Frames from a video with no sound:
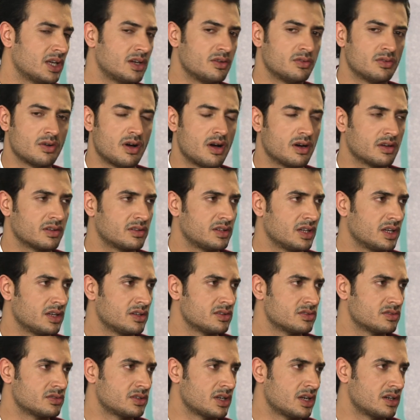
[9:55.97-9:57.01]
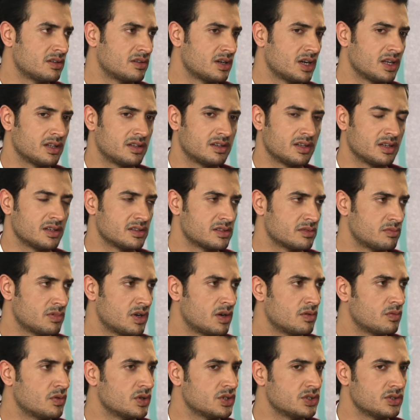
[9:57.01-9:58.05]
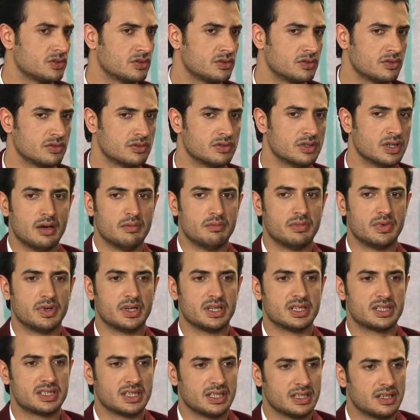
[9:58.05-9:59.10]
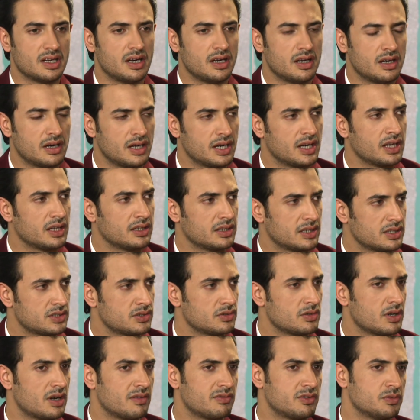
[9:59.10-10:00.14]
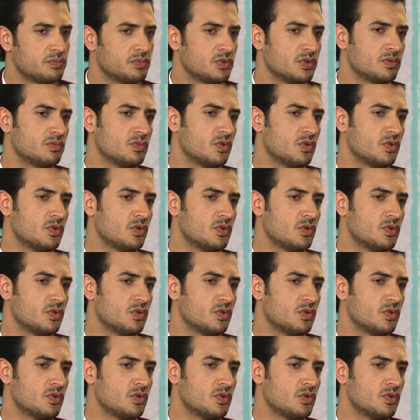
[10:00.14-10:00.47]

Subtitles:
wrong things or 10 right things about what you do. But it's in the learning that you have to put